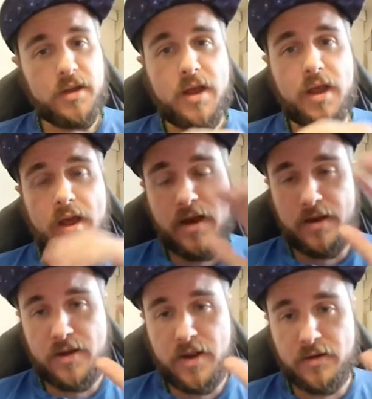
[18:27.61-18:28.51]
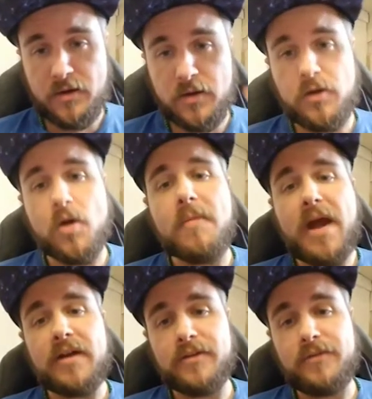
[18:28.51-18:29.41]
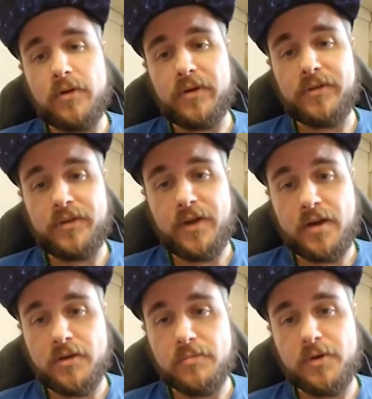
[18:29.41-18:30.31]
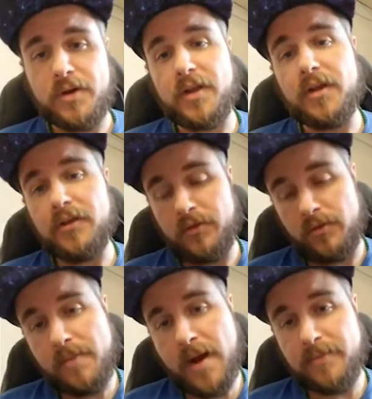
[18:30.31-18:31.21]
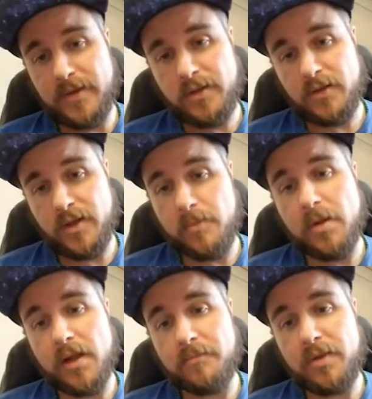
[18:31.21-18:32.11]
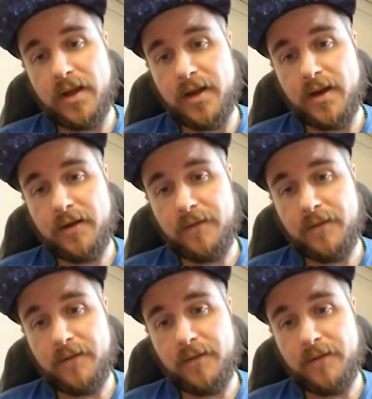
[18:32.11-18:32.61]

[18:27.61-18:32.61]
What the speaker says: and then go back to focusing on your breathing. So you popped a little label on planning.